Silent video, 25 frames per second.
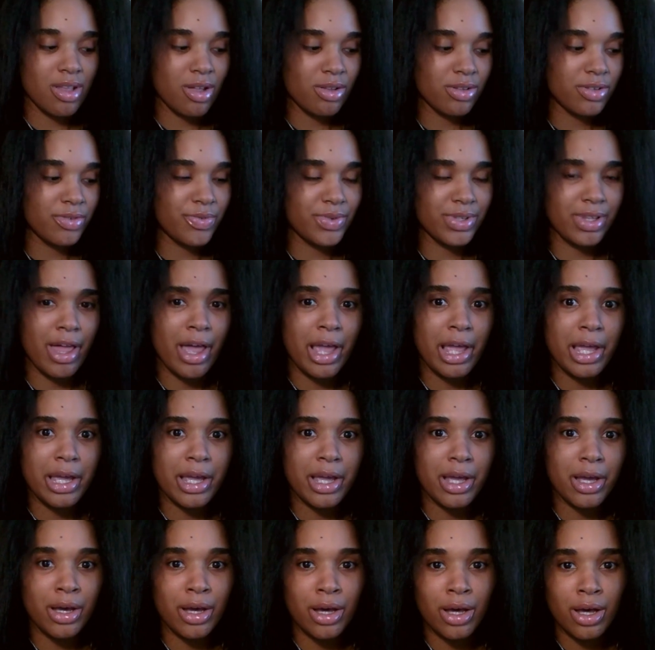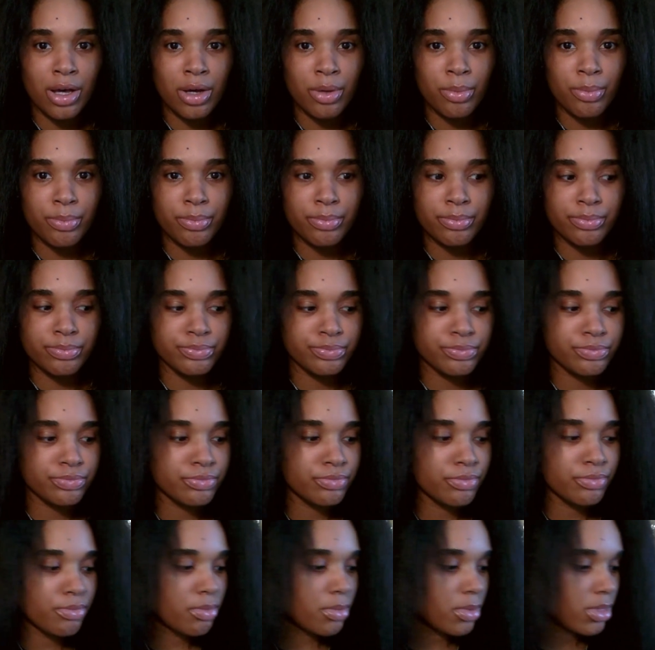only for like
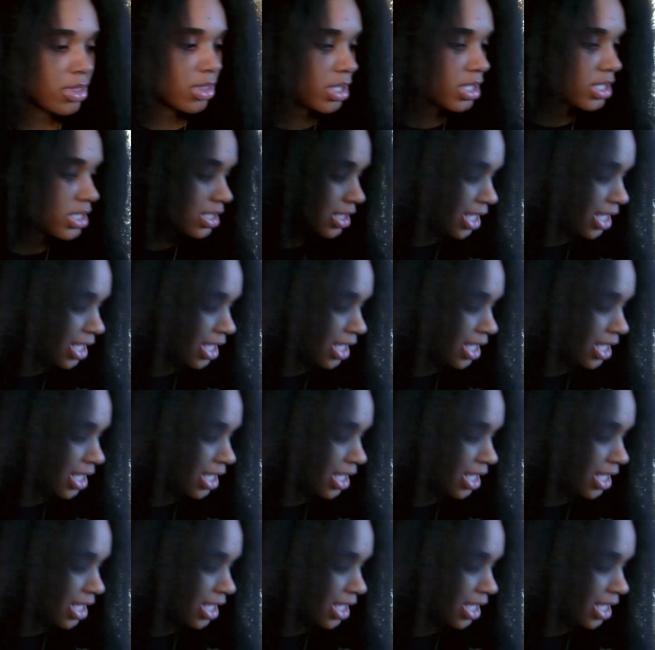this